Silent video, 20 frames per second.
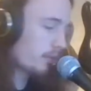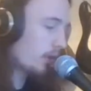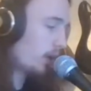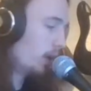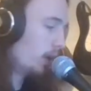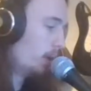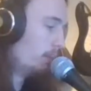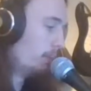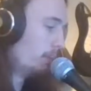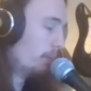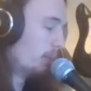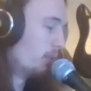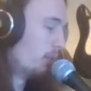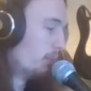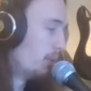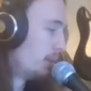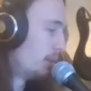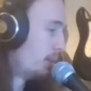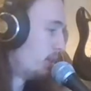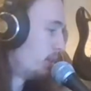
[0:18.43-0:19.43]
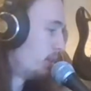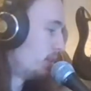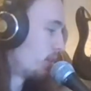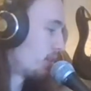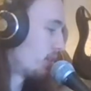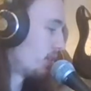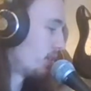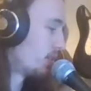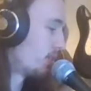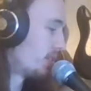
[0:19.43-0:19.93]
Hope you've all been
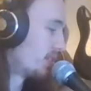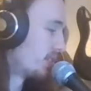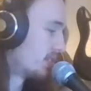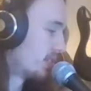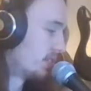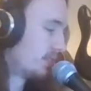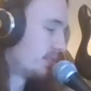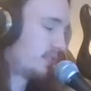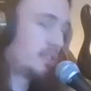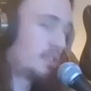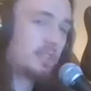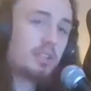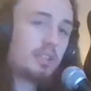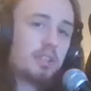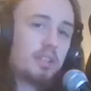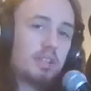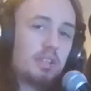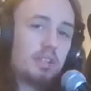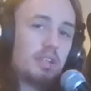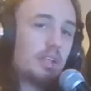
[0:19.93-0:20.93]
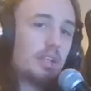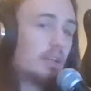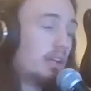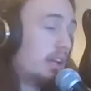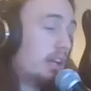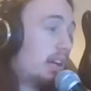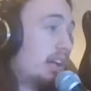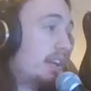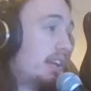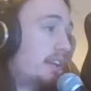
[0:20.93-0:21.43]
looking after yourselves
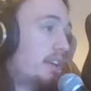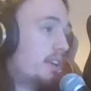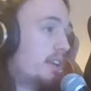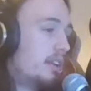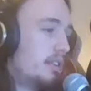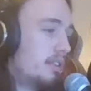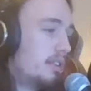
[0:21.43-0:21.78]
and